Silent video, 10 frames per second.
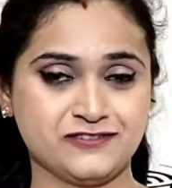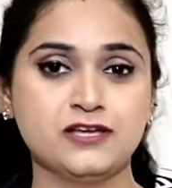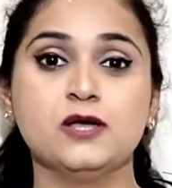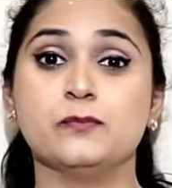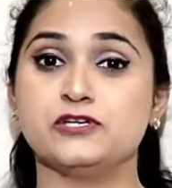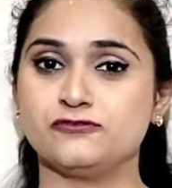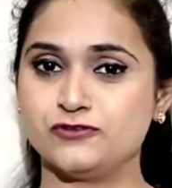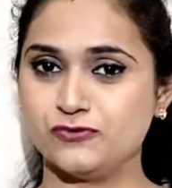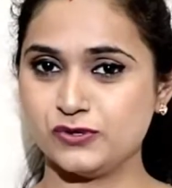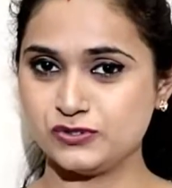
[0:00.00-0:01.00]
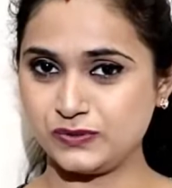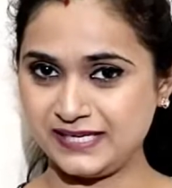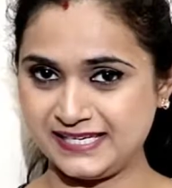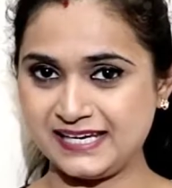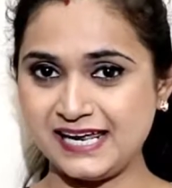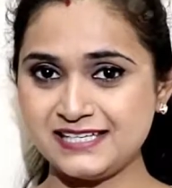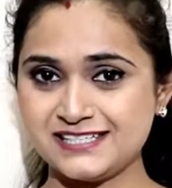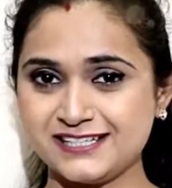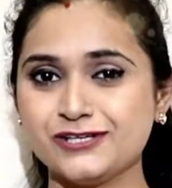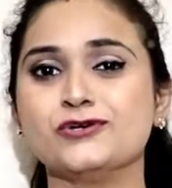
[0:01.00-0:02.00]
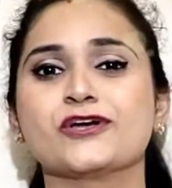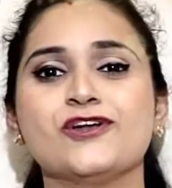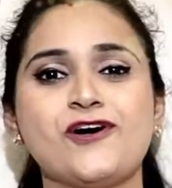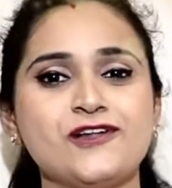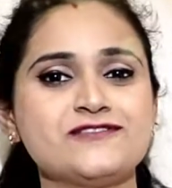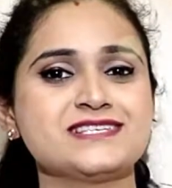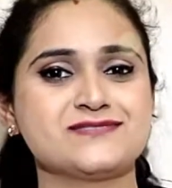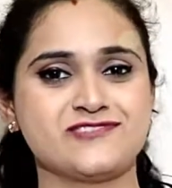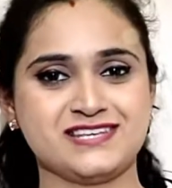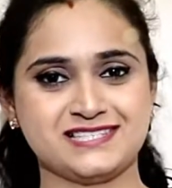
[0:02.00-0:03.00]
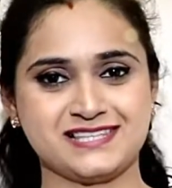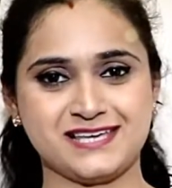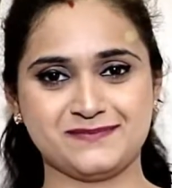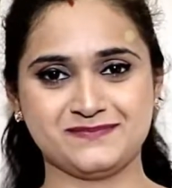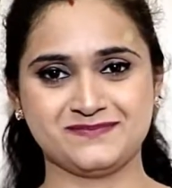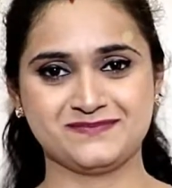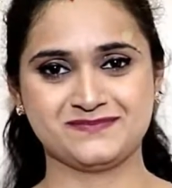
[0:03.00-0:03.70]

But if you want to eat later, you can always freeze them.